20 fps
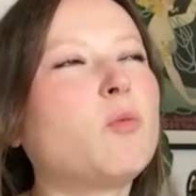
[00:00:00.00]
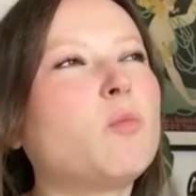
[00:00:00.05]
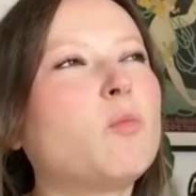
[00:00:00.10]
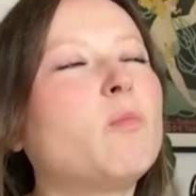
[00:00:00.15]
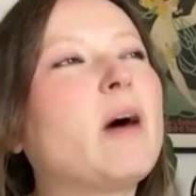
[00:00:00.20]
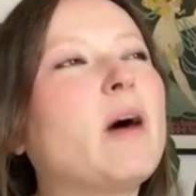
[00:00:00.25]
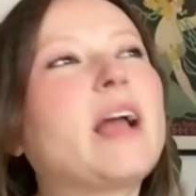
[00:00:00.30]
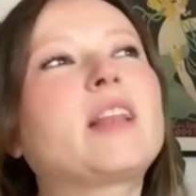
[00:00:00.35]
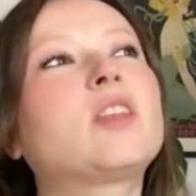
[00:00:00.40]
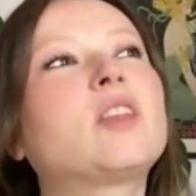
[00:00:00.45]

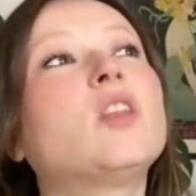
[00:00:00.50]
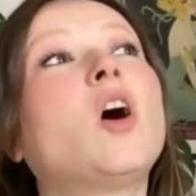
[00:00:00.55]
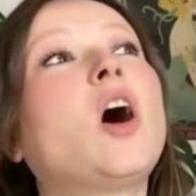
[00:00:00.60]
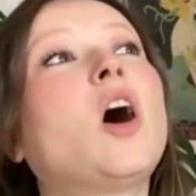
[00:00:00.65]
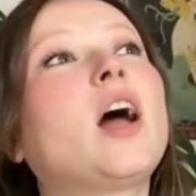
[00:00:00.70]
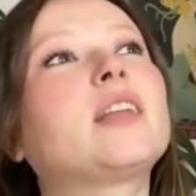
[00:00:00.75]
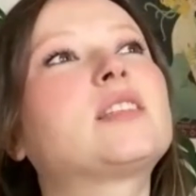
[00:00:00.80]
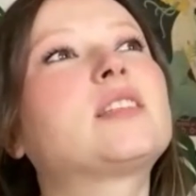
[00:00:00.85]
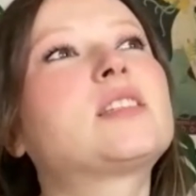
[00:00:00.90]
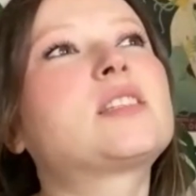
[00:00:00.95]
might
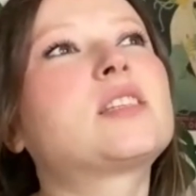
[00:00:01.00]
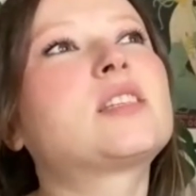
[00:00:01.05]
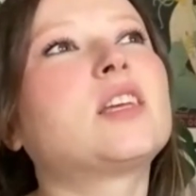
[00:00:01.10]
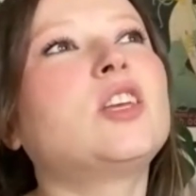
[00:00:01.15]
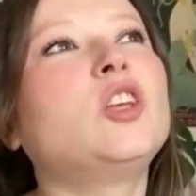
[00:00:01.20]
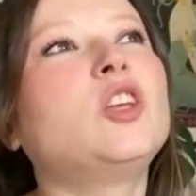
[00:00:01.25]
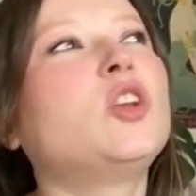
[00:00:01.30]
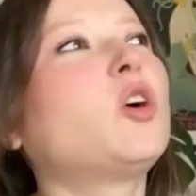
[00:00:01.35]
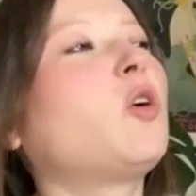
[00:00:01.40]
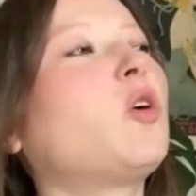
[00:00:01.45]
not,
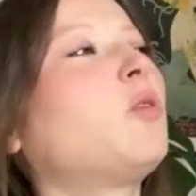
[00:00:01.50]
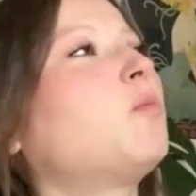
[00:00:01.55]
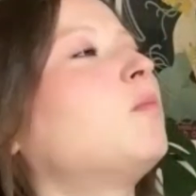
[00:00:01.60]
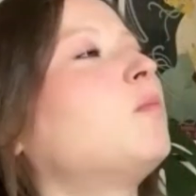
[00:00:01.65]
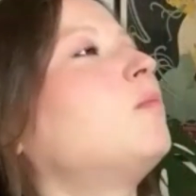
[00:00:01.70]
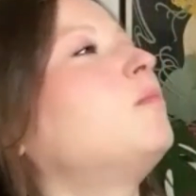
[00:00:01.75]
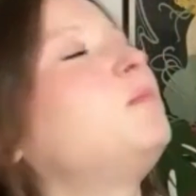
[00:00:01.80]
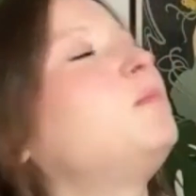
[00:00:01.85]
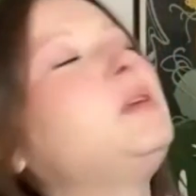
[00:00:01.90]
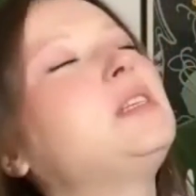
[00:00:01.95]
you know,
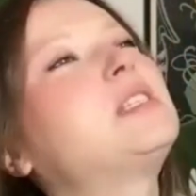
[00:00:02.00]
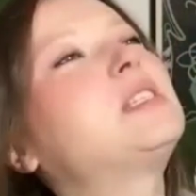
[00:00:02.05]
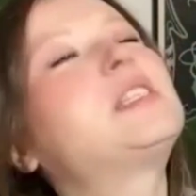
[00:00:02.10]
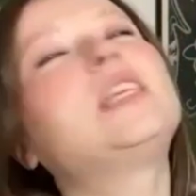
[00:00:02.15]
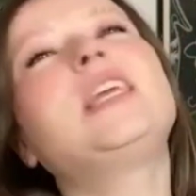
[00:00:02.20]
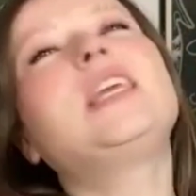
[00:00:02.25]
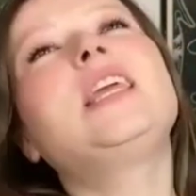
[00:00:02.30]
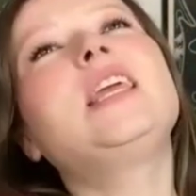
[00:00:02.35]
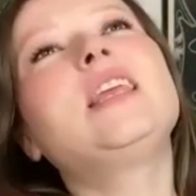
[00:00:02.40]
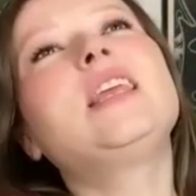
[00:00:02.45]
be
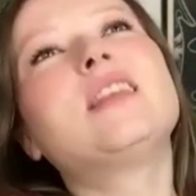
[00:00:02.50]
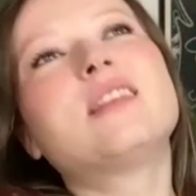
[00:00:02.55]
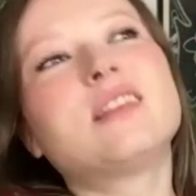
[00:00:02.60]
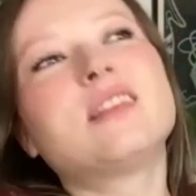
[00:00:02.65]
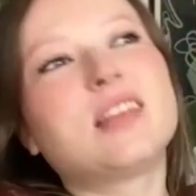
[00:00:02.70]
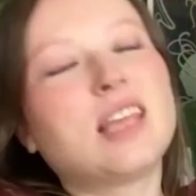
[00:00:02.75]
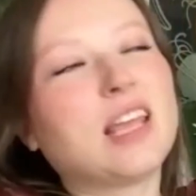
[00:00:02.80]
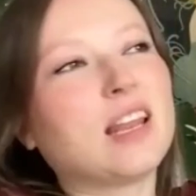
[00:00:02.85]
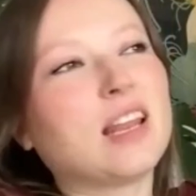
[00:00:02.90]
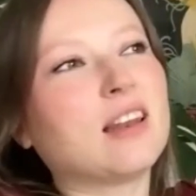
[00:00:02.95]

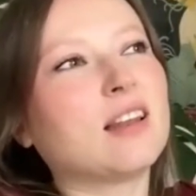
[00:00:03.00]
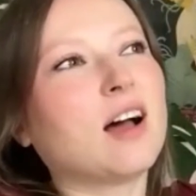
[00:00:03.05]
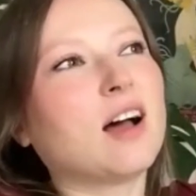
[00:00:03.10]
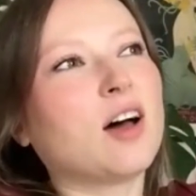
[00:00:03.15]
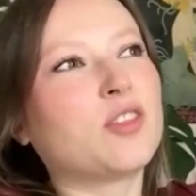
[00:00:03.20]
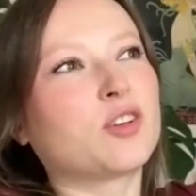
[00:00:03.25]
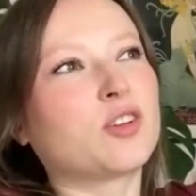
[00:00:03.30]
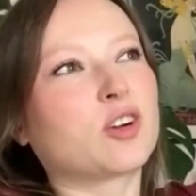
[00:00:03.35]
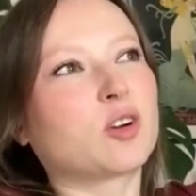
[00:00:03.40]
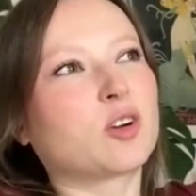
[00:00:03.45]
seen in
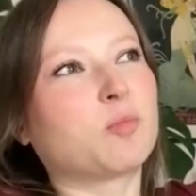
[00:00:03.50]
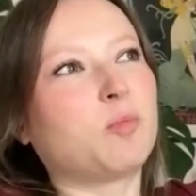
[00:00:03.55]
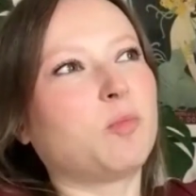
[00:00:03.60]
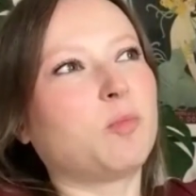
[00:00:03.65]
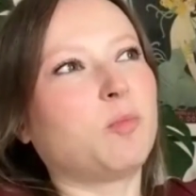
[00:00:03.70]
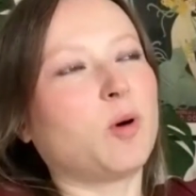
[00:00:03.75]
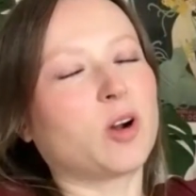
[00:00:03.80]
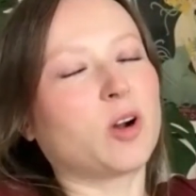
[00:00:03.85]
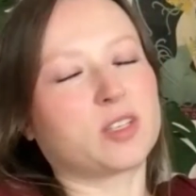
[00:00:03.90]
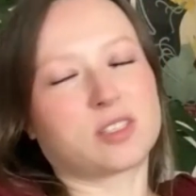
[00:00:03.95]
other
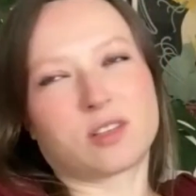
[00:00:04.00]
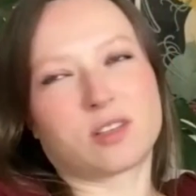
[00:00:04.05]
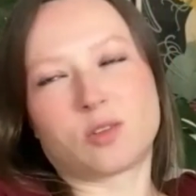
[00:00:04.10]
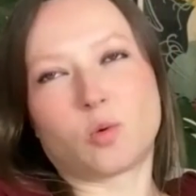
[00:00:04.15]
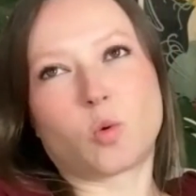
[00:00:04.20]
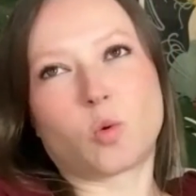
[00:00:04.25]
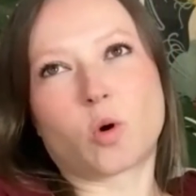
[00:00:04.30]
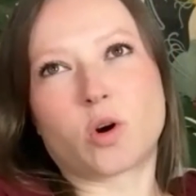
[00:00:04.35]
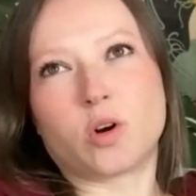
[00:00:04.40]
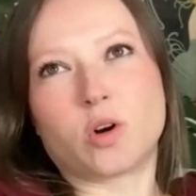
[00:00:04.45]
parts of the
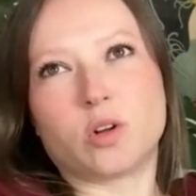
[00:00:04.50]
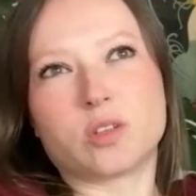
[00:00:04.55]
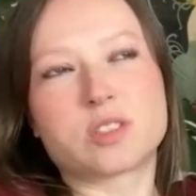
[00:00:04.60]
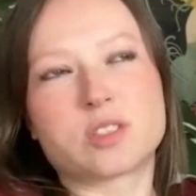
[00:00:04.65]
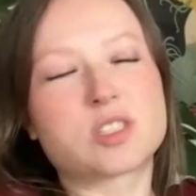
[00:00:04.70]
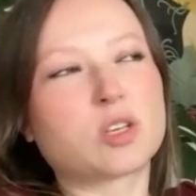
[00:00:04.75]
world.